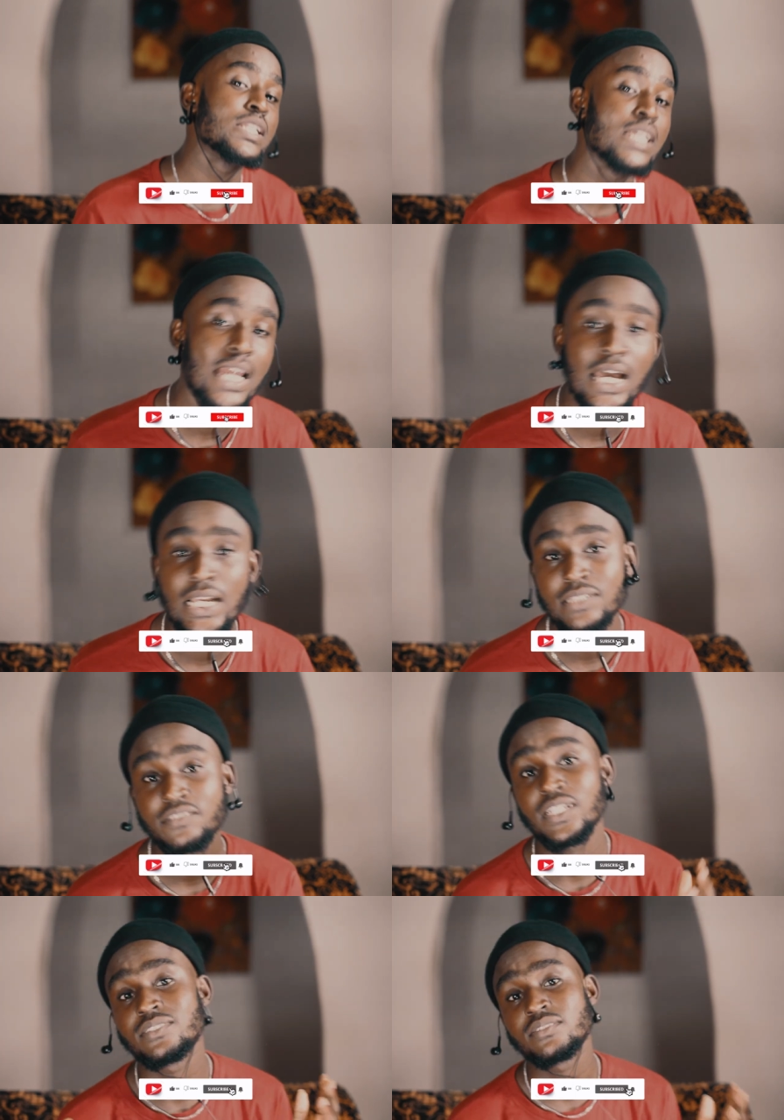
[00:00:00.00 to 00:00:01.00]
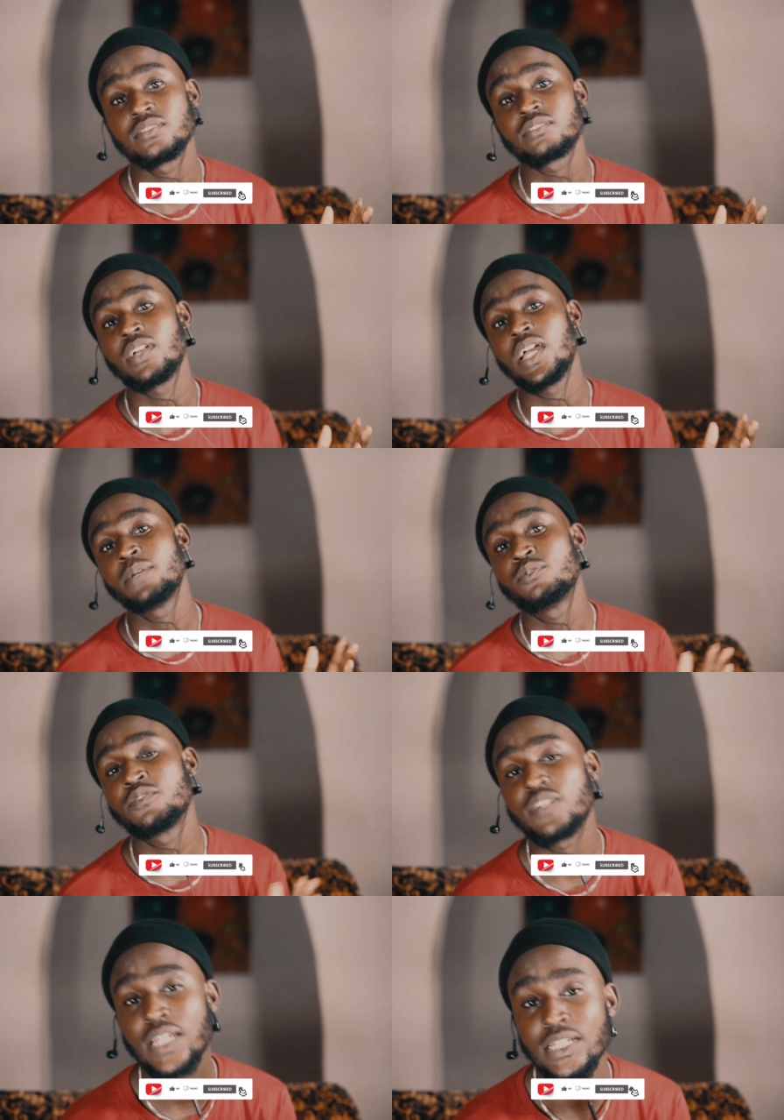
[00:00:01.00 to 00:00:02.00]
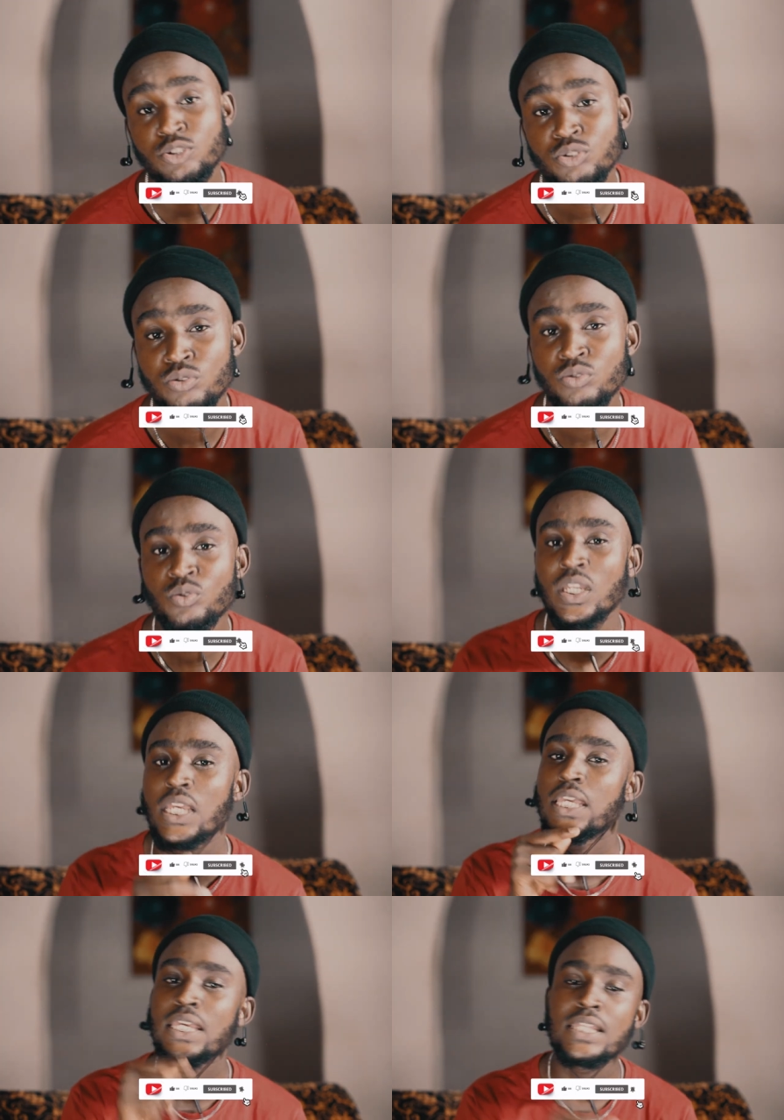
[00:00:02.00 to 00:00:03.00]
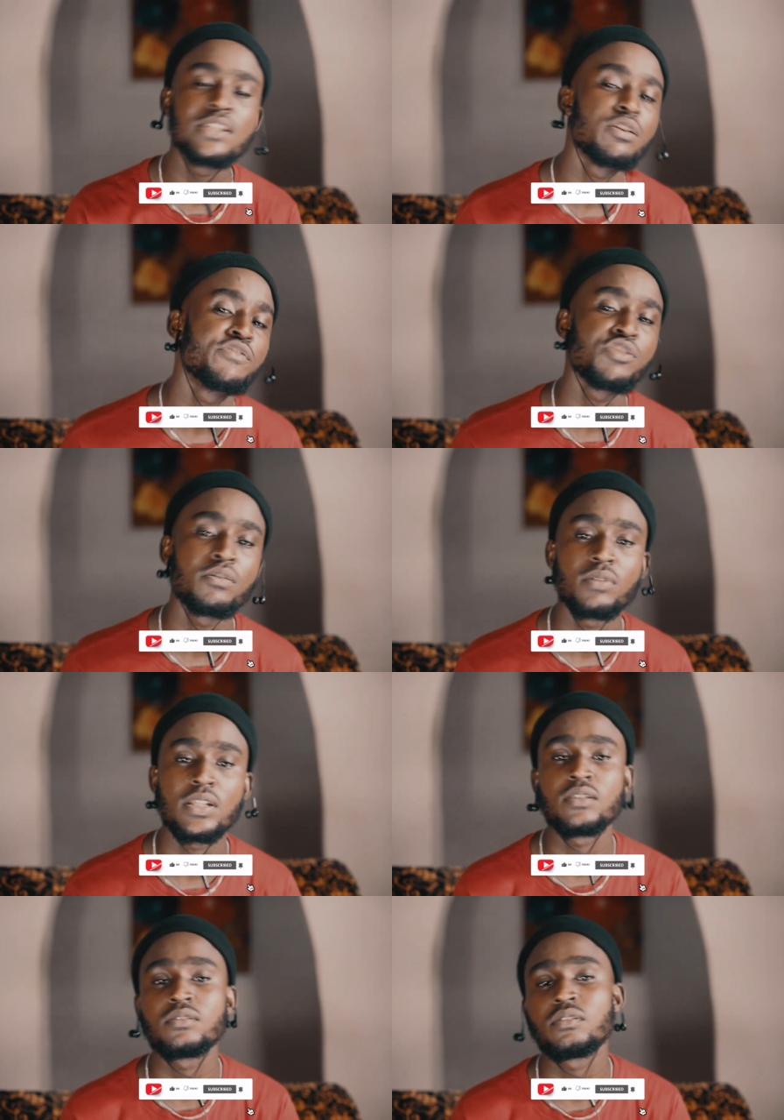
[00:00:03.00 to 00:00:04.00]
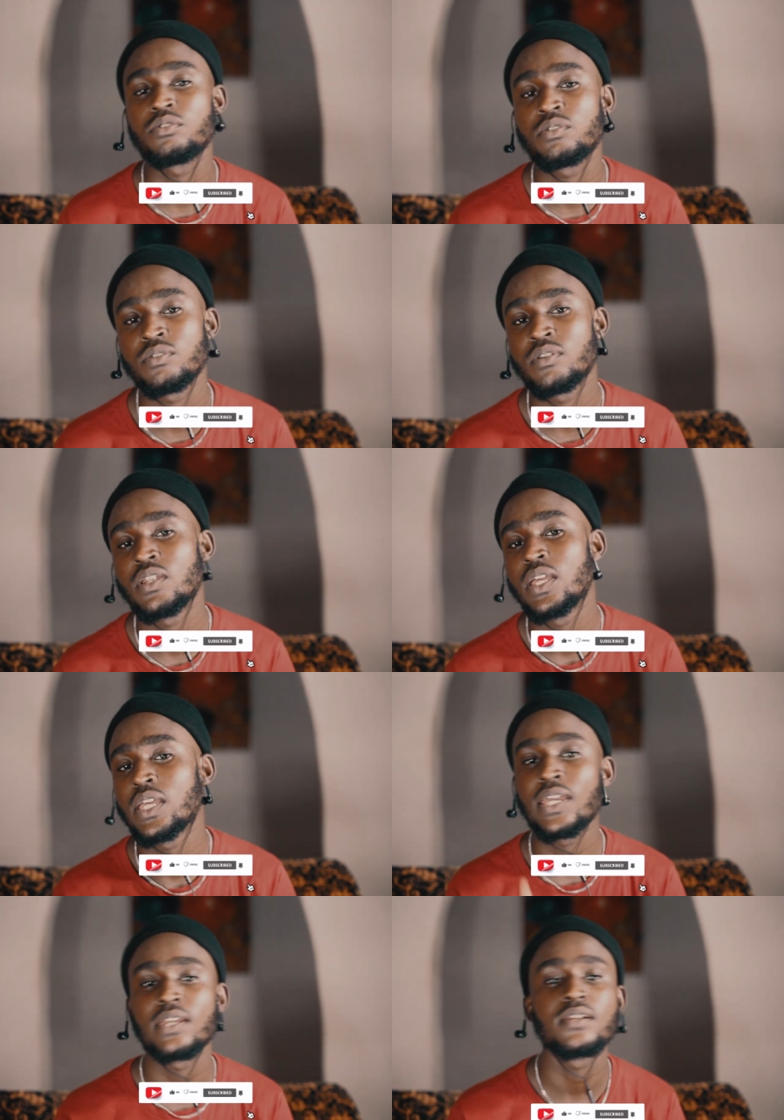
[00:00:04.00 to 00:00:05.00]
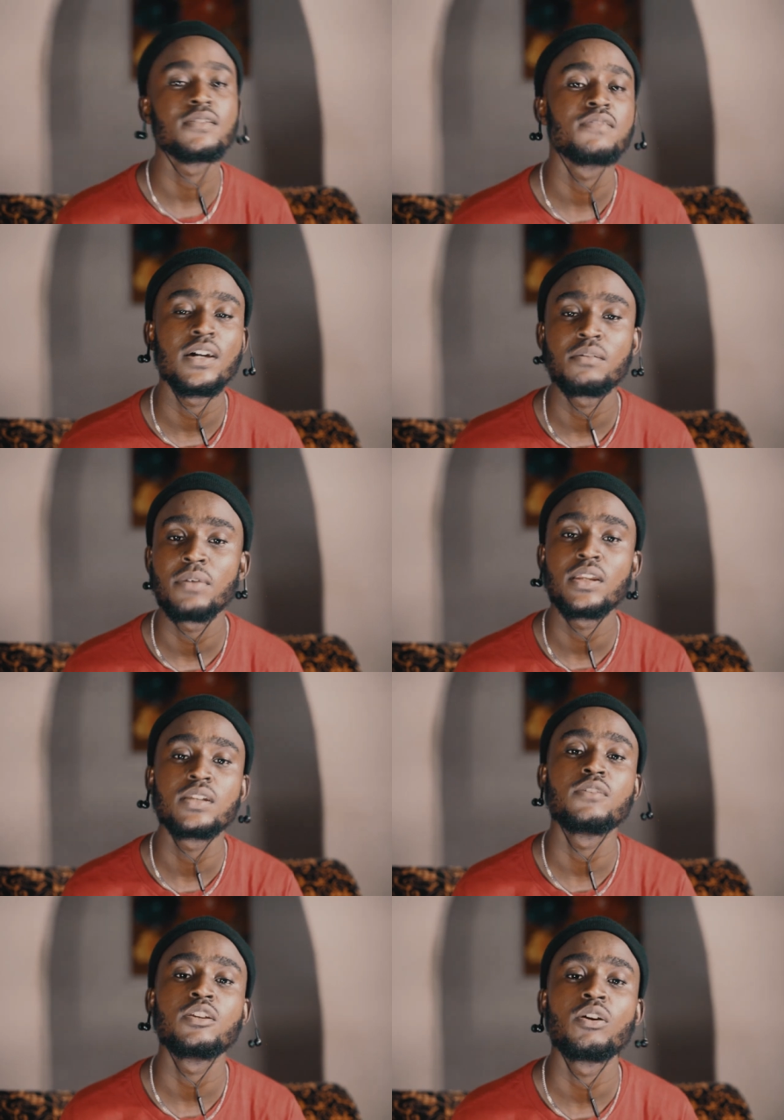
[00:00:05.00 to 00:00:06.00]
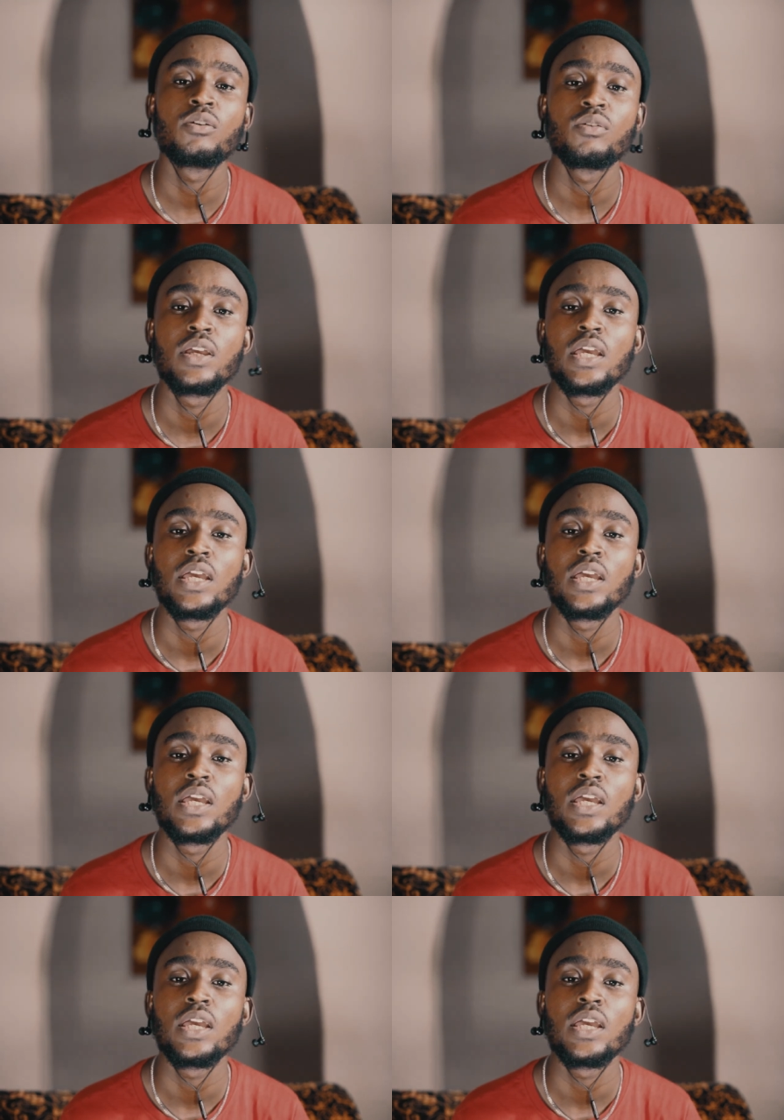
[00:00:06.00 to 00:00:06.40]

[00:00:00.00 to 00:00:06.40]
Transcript: to like, don't forget to subscribe, don't forget to hit the notification button so you can get notified on my next video.